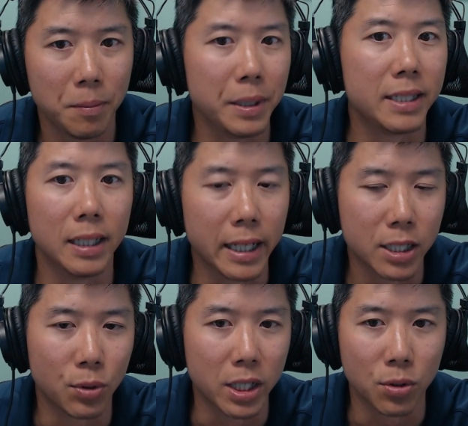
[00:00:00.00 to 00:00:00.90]
mid to late
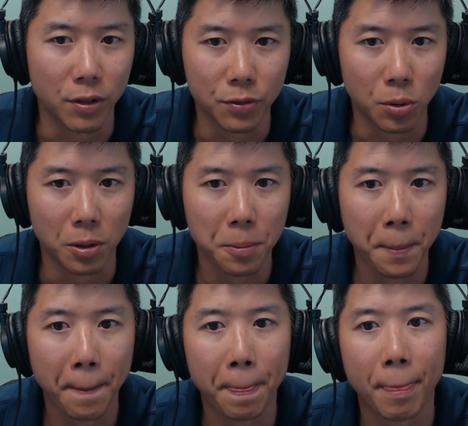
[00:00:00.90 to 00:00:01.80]
2024?
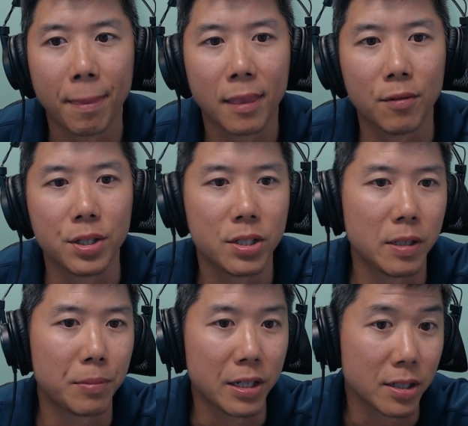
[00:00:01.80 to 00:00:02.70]
We should
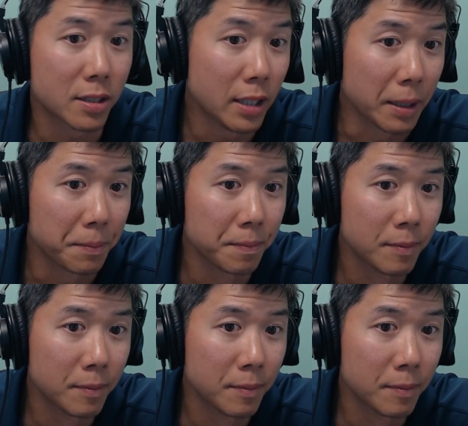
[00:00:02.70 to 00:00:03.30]
see prices climb.